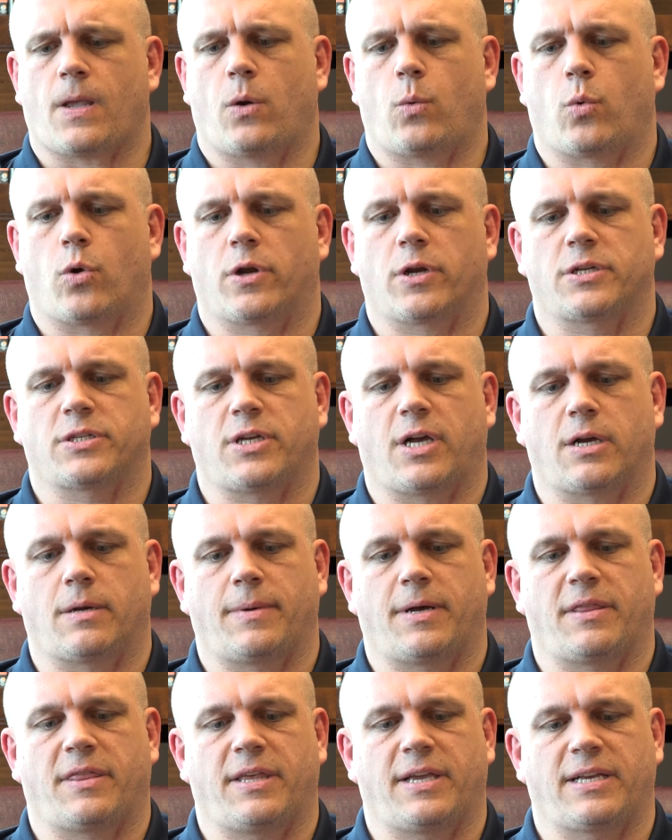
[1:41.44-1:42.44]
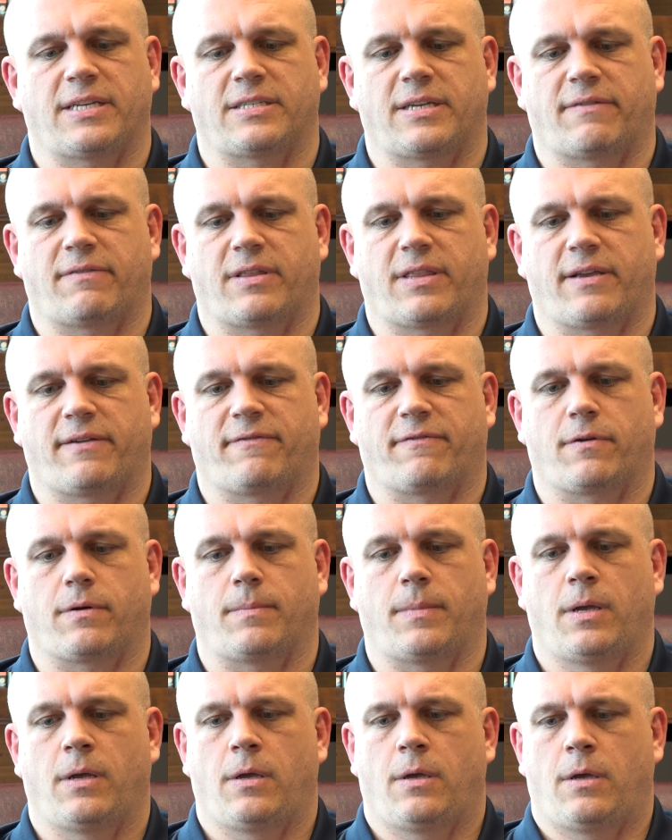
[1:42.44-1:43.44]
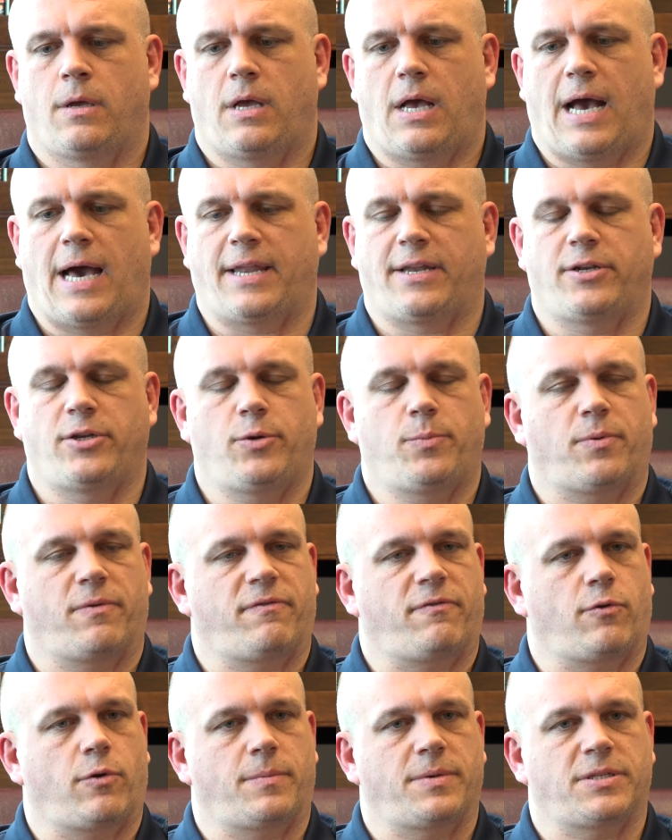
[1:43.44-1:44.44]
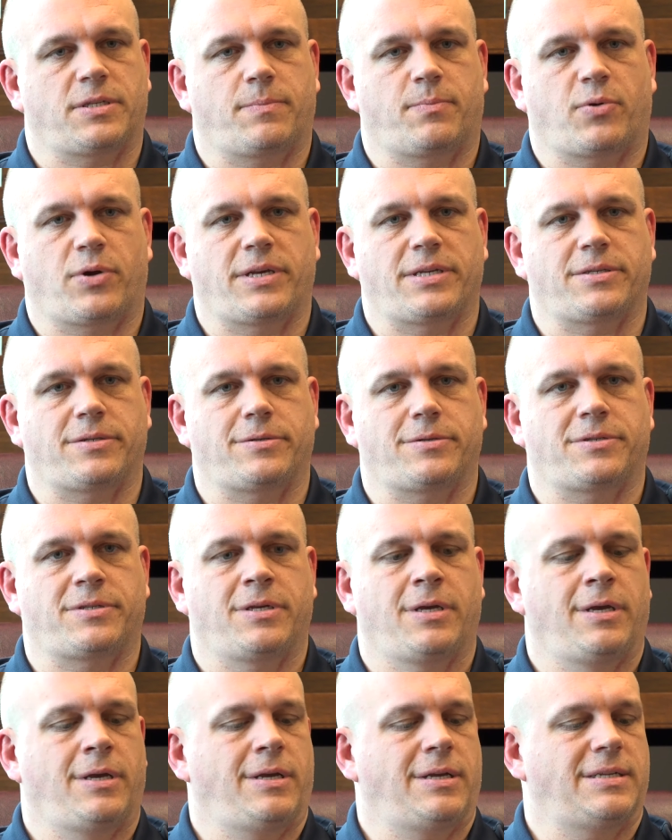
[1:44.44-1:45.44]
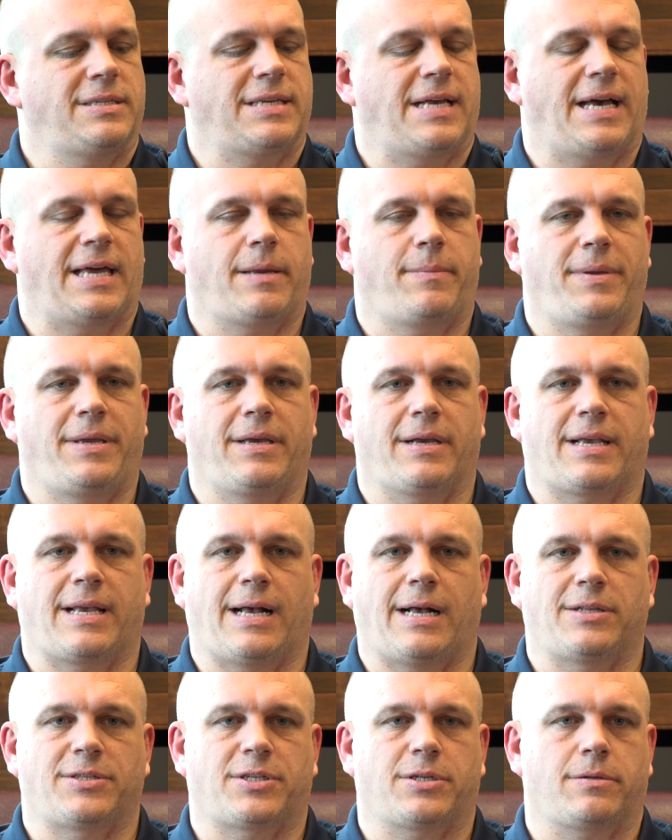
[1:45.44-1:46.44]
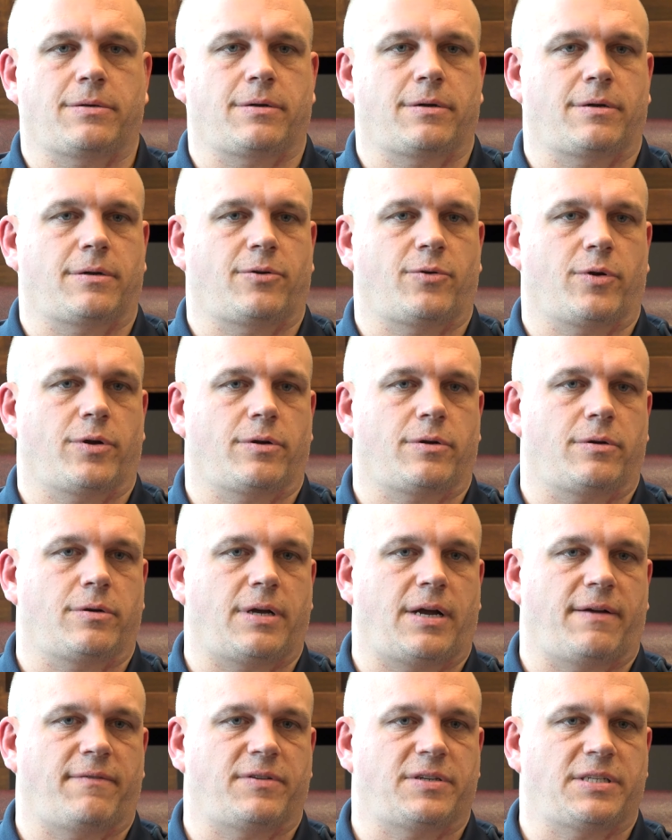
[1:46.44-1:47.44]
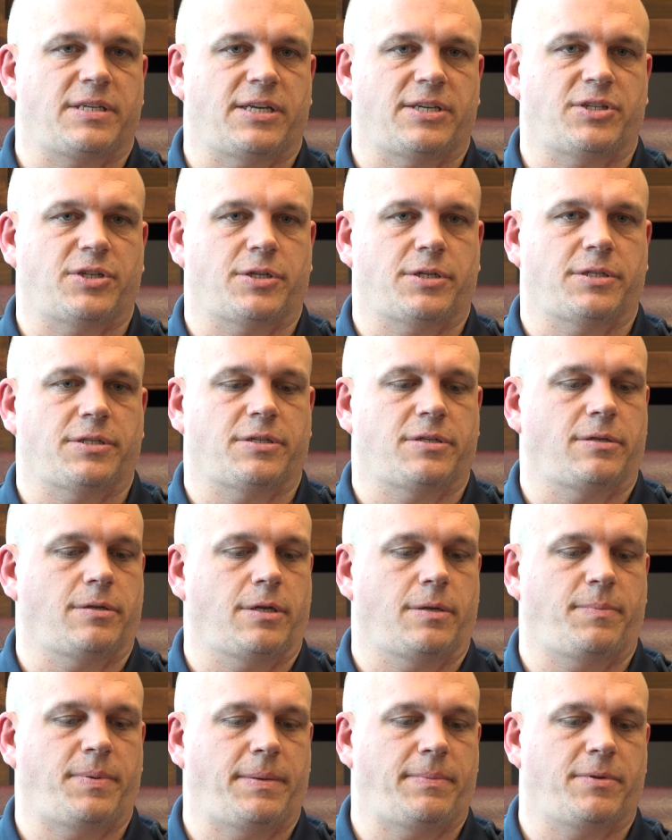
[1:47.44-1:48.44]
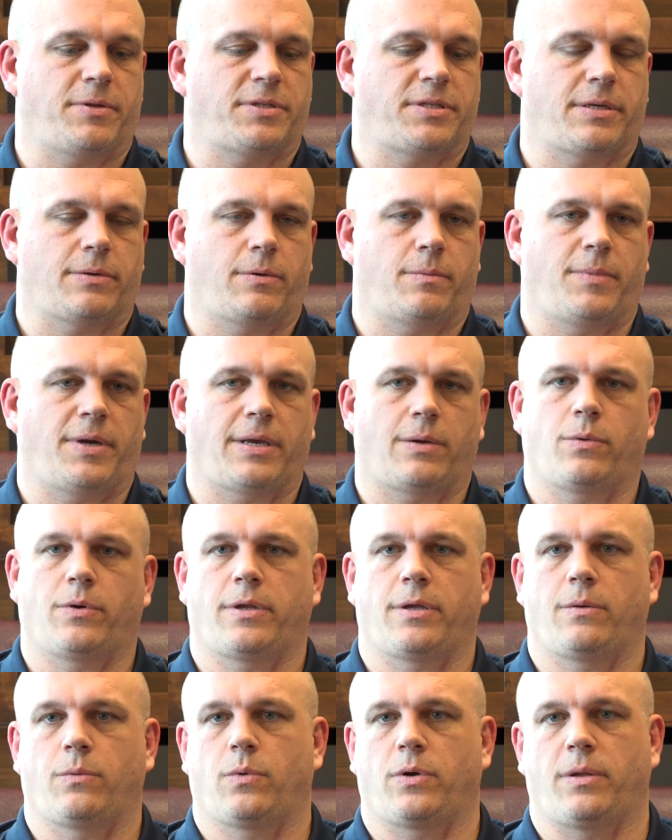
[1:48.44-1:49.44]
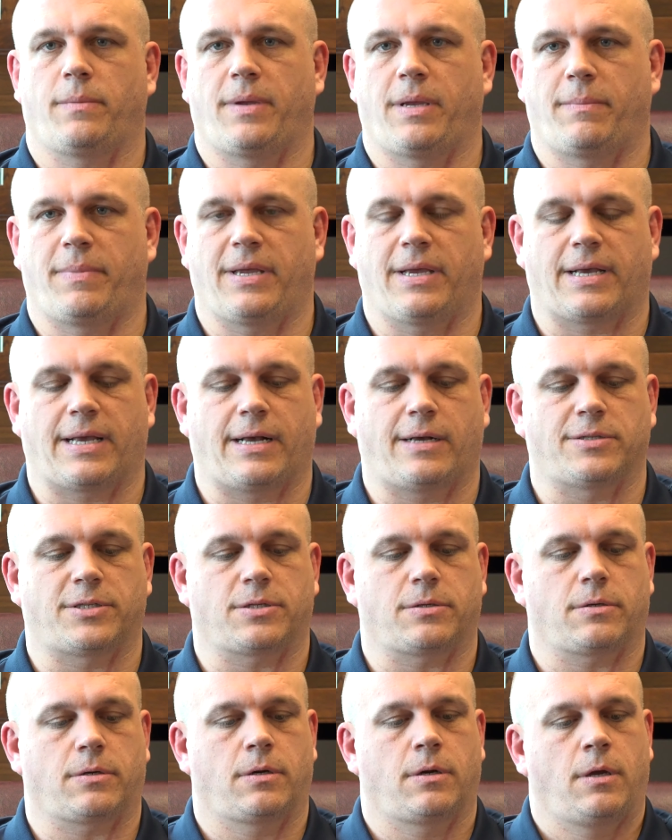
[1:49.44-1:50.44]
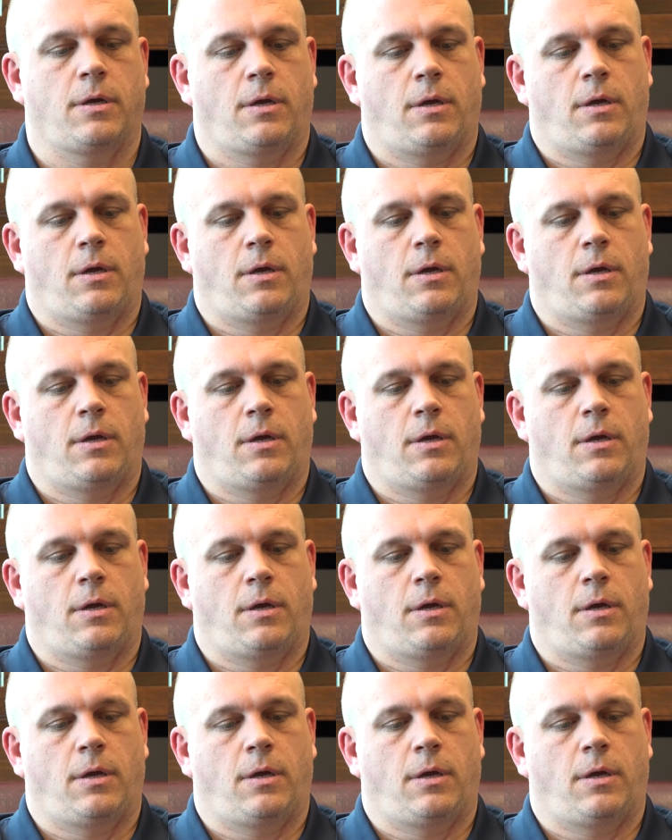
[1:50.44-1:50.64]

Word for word: We're going to talk about things, everything from how to do performance appraisals to how to be a counselor in critical conversations. And people will say, well, Mike, what do you mean be a counselor?